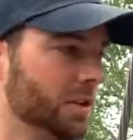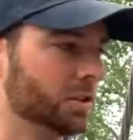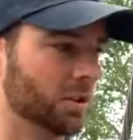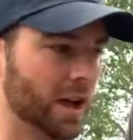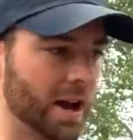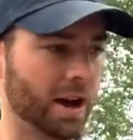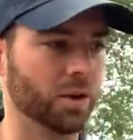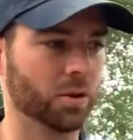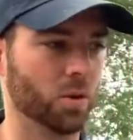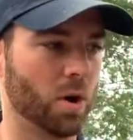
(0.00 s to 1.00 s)
So
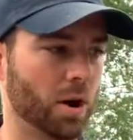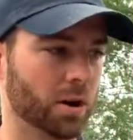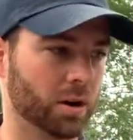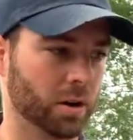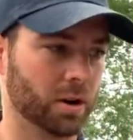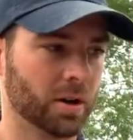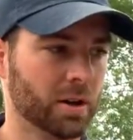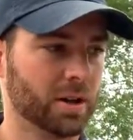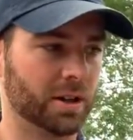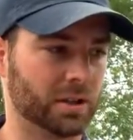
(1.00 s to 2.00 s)
now the water
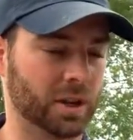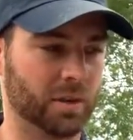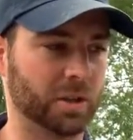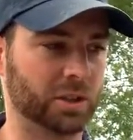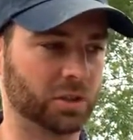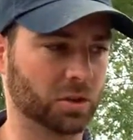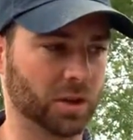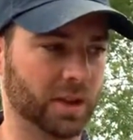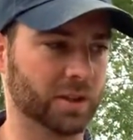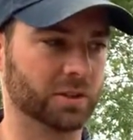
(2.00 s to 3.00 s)
is going to be
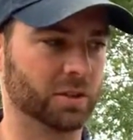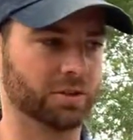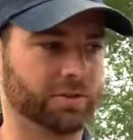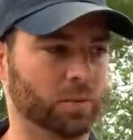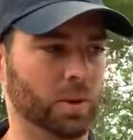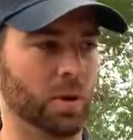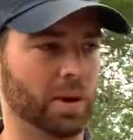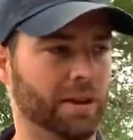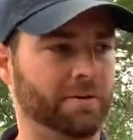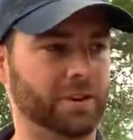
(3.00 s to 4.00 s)
screened, so we
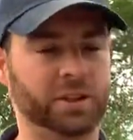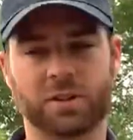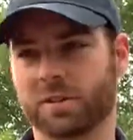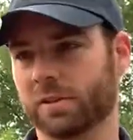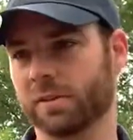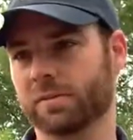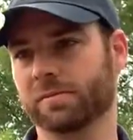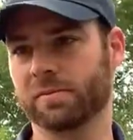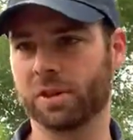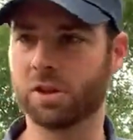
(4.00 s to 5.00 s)
won't have fish
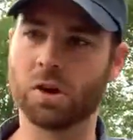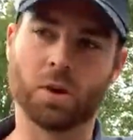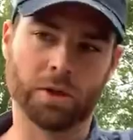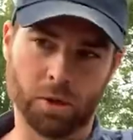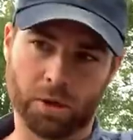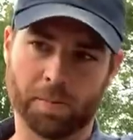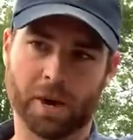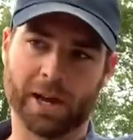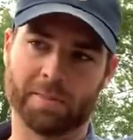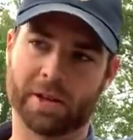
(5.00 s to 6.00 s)
going through the
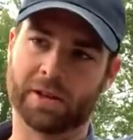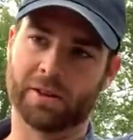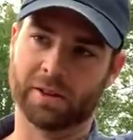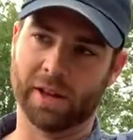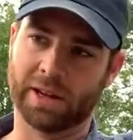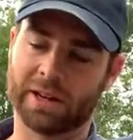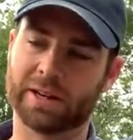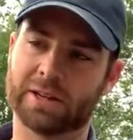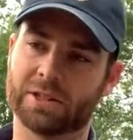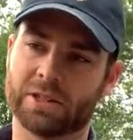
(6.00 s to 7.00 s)
pipe into the lake and
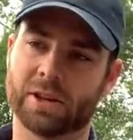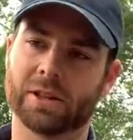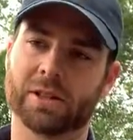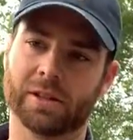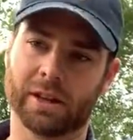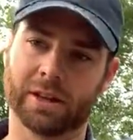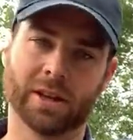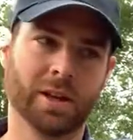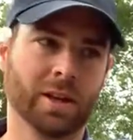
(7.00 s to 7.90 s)
getting stuck in the lake.